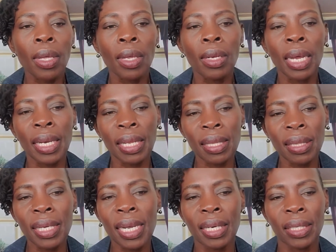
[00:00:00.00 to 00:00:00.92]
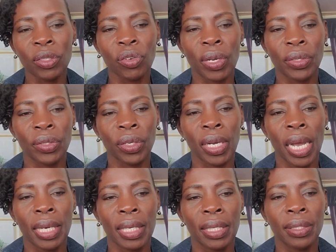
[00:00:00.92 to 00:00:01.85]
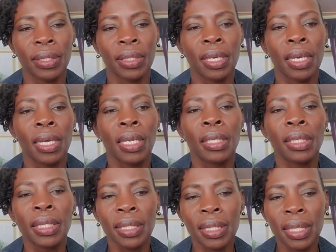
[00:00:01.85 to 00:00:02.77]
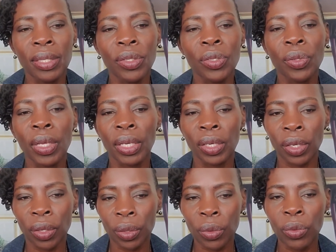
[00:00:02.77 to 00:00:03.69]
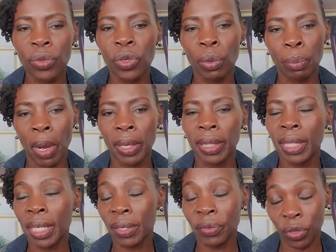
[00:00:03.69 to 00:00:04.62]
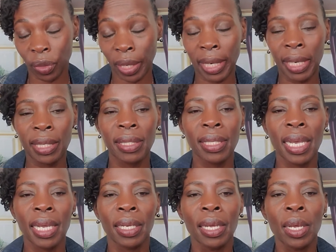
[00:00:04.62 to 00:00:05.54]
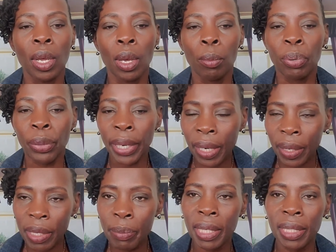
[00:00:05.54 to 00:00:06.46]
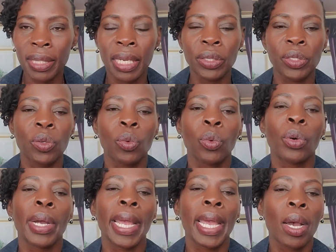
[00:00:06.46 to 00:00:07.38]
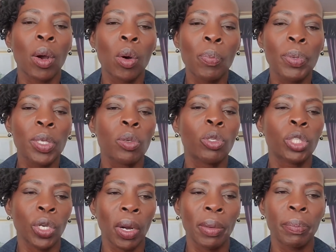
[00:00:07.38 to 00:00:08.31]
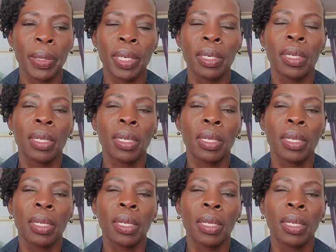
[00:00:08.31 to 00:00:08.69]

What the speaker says: Another thing under trust your gut is listen to the cues your body gives you. Like I said, prayer and meditation will help you sharpen